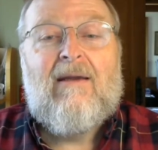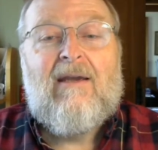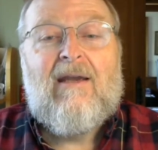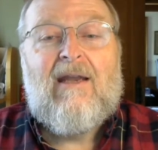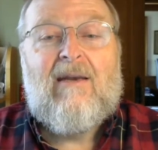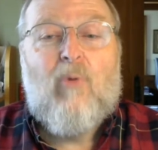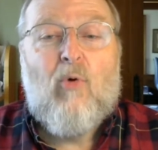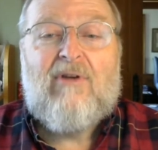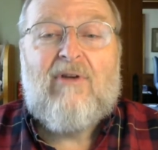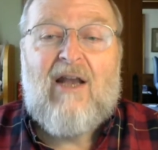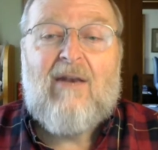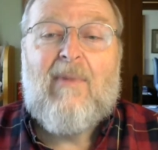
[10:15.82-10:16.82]
An
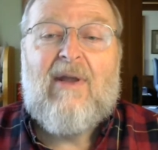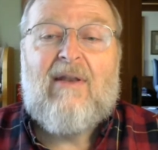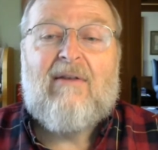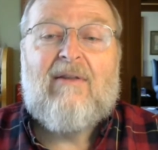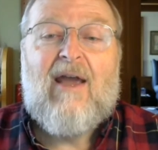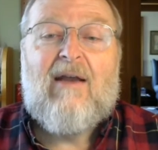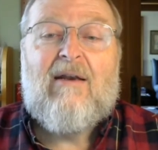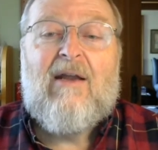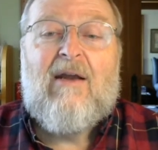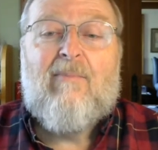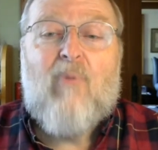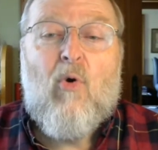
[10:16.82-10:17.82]
important element that
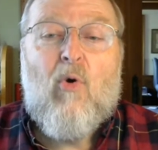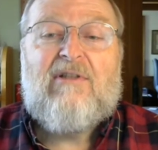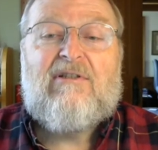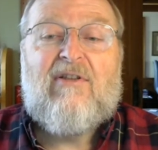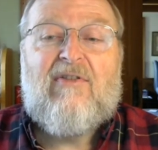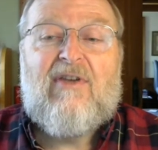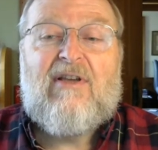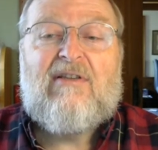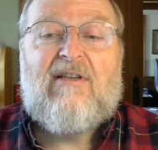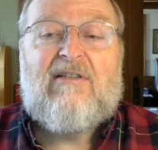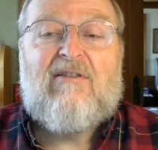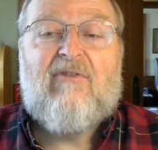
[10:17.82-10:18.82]
points to
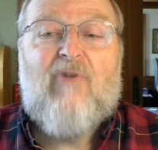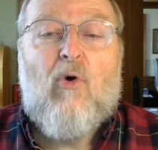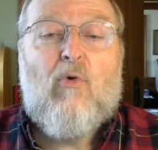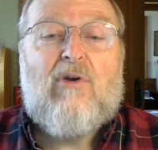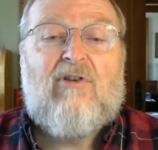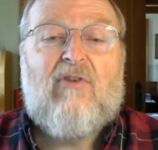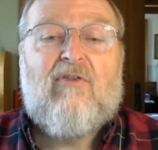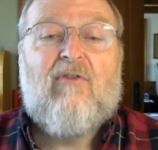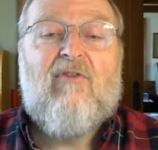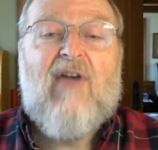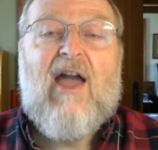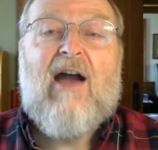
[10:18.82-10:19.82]
this is the focus on the
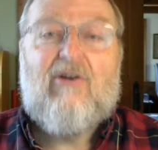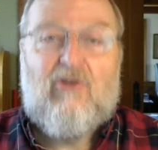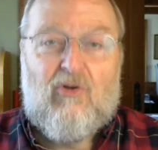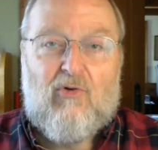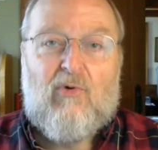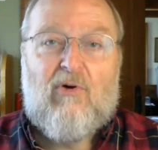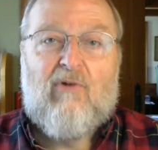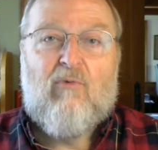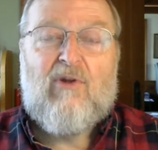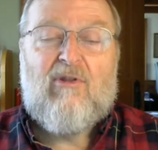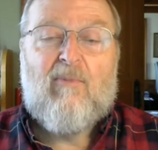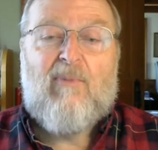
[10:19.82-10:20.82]
value of
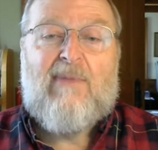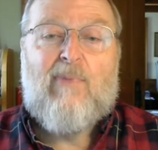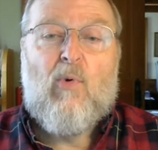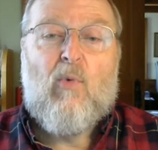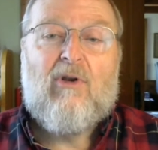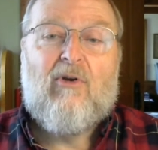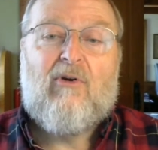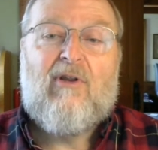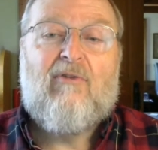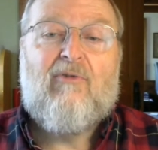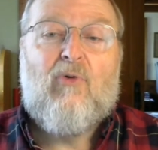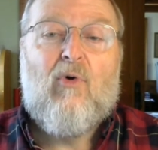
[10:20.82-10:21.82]
what the people were looking
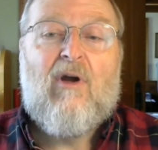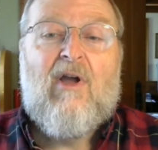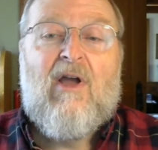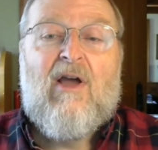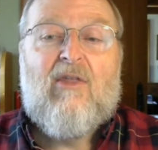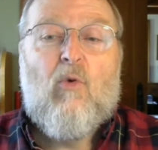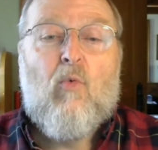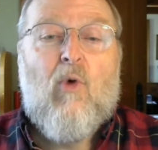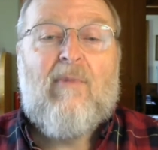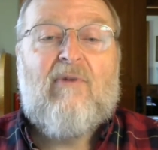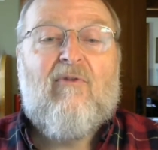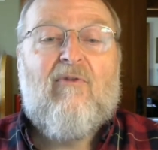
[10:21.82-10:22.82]
for. The
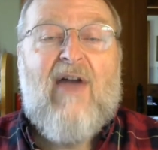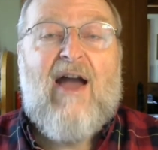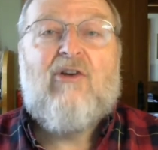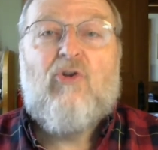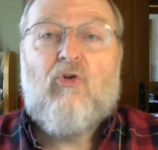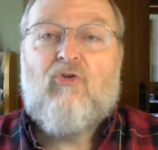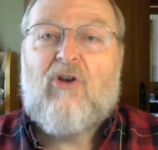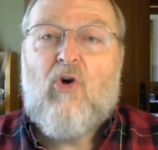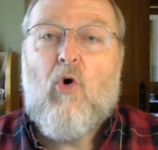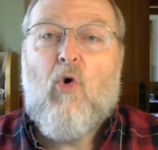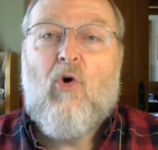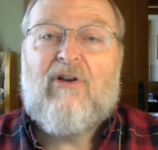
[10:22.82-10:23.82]
woman valued the
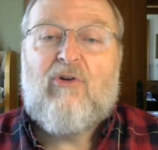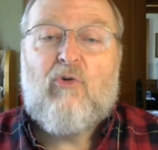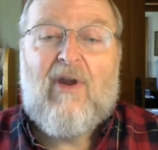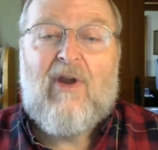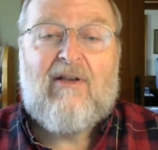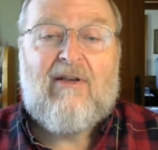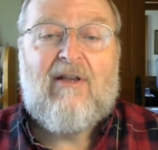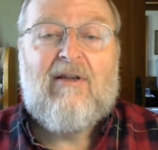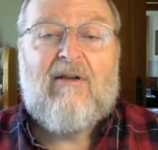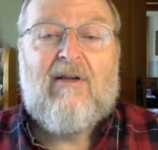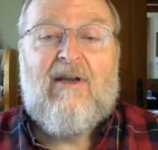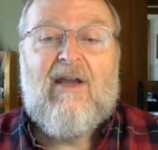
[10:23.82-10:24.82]
coin greatly,
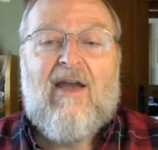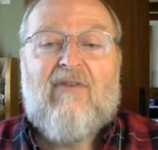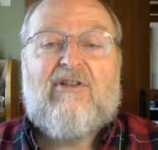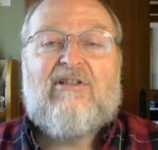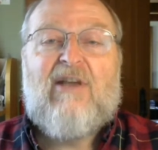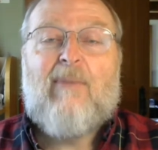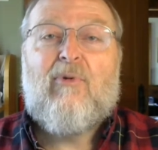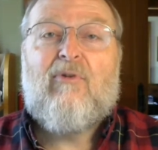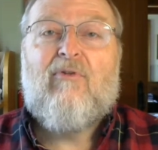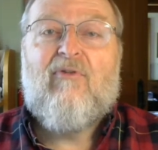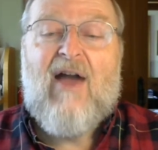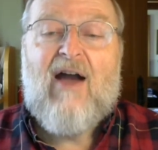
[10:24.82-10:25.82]
and the shepherd
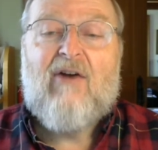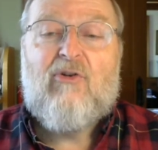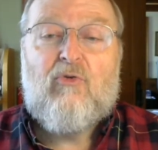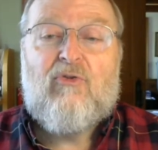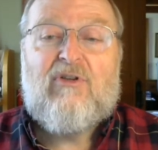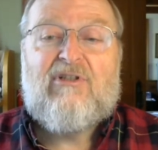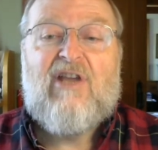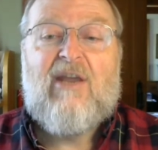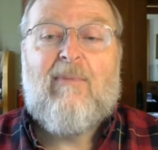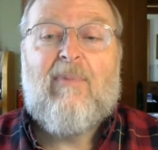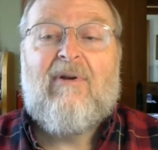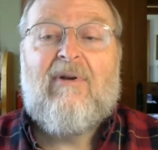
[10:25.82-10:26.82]
valued the sheep.